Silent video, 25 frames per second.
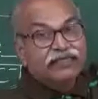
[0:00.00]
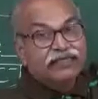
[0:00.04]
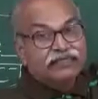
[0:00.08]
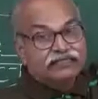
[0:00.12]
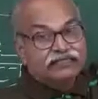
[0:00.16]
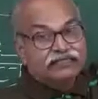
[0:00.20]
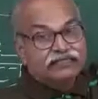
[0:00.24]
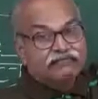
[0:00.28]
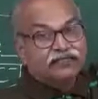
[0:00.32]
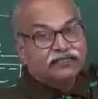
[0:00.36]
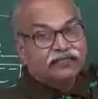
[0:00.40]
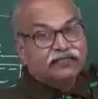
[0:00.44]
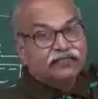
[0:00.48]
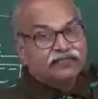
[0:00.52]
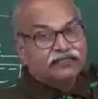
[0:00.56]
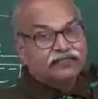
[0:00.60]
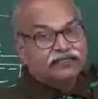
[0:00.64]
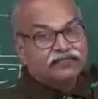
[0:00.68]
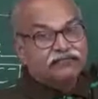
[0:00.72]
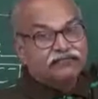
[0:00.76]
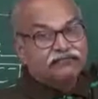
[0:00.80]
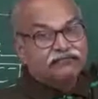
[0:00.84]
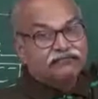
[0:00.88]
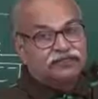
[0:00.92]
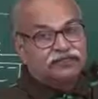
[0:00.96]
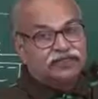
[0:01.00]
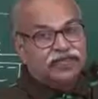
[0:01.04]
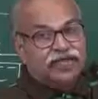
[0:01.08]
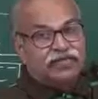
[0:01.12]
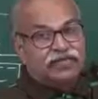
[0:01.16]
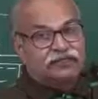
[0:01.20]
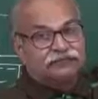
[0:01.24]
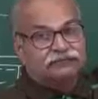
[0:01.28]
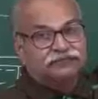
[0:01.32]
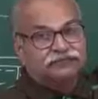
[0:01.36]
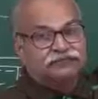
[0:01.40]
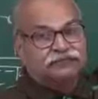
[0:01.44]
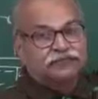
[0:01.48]
as a function of
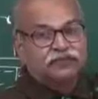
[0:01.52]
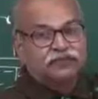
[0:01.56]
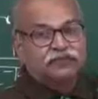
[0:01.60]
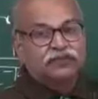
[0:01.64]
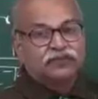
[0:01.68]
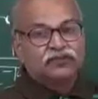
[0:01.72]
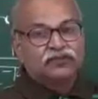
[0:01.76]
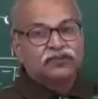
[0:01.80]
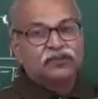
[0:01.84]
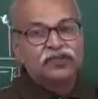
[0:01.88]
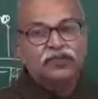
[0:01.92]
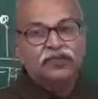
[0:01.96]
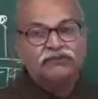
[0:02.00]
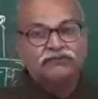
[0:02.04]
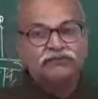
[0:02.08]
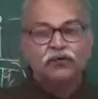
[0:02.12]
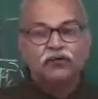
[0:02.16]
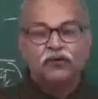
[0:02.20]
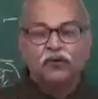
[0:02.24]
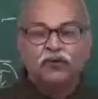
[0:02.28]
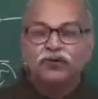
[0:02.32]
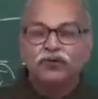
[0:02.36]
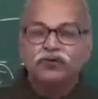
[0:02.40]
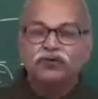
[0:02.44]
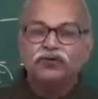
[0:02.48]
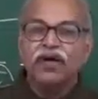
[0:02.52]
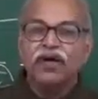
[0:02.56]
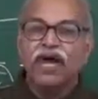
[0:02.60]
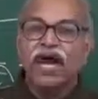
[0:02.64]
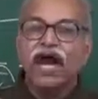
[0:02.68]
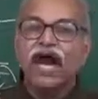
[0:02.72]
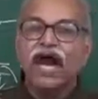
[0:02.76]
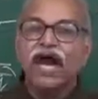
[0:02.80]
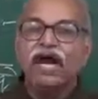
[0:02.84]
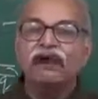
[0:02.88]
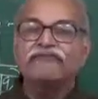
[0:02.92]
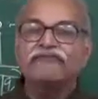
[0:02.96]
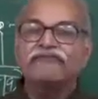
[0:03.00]
time. So if you want to
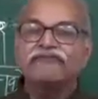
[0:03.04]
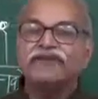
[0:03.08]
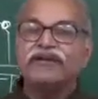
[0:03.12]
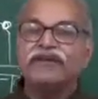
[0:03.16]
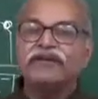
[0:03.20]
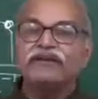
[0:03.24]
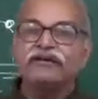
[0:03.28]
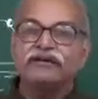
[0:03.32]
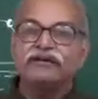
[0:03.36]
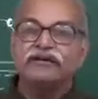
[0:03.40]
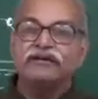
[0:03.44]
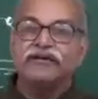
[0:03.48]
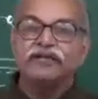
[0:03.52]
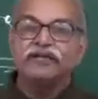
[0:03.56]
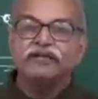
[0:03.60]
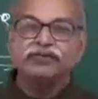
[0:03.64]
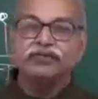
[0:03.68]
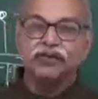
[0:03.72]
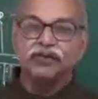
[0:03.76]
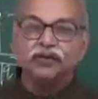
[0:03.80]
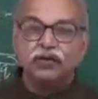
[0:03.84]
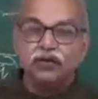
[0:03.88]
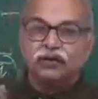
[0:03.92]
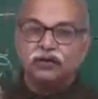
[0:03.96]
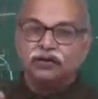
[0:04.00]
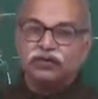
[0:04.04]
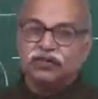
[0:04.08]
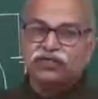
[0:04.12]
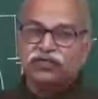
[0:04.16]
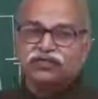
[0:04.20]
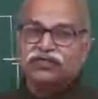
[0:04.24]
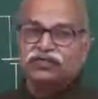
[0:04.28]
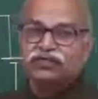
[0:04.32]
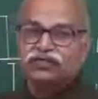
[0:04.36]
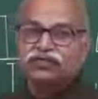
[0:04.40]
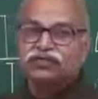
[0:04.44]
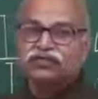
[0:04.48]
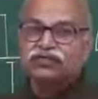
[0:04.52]
have a
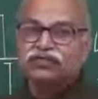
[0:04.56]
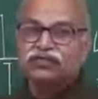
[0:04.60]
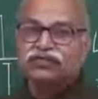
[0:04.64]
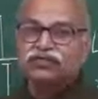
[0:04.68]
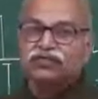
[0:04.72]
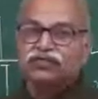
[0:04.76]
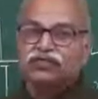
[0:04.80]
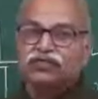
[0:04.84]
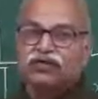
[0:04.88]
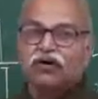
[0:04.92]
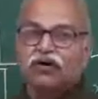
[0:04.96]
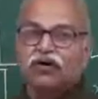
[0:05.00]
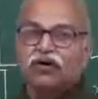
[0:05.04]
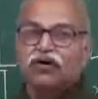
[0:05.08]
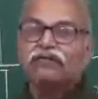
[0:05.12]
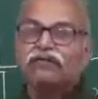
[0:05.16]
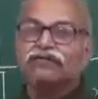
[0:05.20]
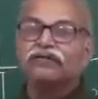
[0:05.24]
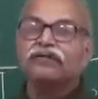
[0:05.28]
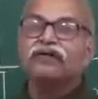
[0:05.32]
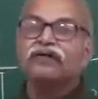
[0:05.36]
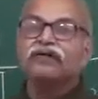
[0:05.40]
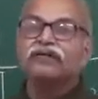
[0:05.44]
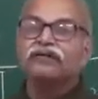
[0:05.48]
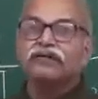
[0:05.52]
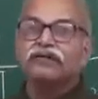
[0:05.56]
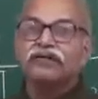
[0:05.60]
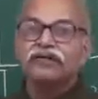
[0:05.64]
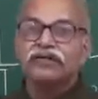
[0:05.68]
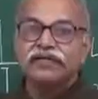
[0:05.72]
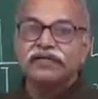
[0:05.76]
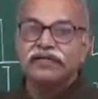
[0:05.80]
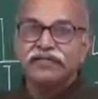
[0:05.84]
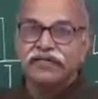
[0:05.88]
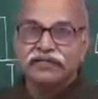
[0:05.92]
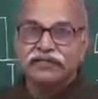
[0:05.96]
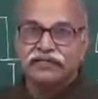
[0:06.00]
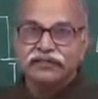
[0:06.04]
source of
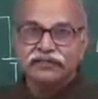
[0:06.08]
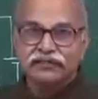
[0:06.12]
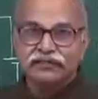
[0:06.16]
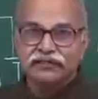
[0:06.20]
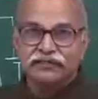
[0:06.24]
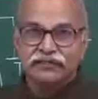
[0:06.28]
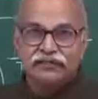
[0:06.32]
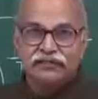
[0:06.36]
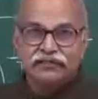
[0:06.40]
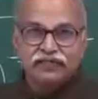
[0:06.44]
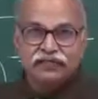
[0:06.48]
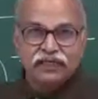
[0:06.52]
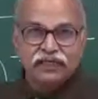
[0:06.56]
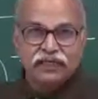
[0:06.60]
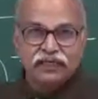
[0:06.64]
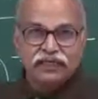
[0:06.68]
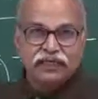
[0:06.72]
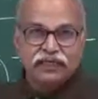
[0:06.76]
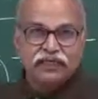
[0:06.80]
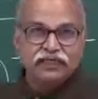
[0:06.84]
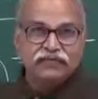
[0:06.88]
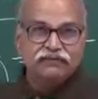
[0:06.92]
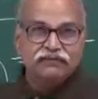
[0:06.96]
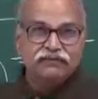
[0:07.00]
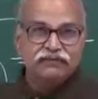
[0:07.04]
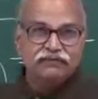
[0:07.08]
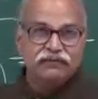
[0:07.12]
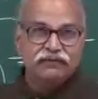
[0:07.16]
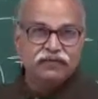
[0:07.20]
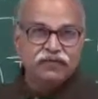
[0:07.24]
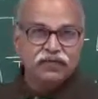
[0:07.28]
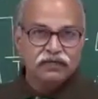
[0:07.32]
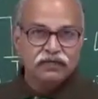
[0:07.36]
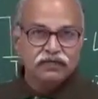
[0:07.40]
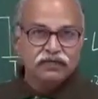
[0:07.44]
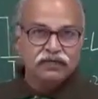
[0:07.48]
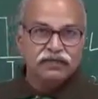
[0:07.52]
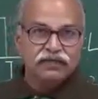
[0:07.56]
alternating current,
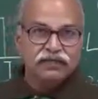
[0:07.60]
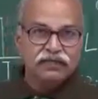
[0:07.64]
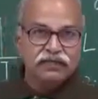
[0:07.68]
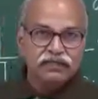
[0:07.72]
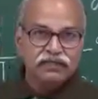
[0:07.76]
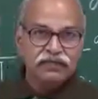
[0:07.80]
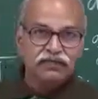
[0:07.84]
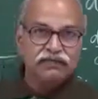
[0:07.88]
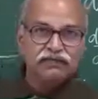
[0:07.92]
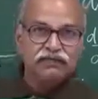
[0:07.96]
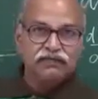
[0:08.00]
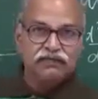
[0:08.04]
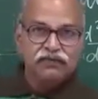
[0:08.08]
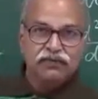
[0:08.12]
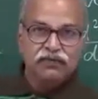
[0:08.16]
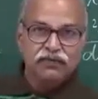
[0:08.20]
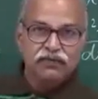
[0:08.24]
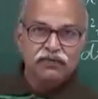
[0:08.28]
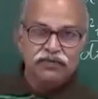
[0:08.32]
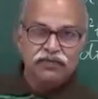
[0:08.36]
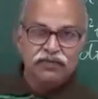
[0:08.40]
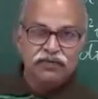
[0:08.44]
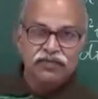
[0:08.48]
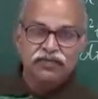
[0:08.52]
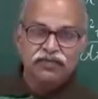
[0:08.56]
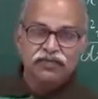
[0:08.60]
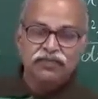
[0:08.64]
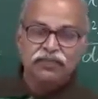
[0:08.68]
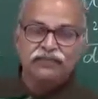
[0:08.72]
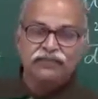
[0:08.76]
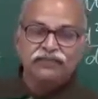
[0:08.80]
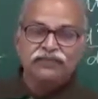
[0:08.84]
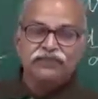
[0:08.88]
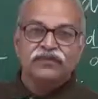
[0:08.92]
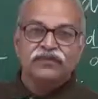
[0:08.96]
alternating voltage,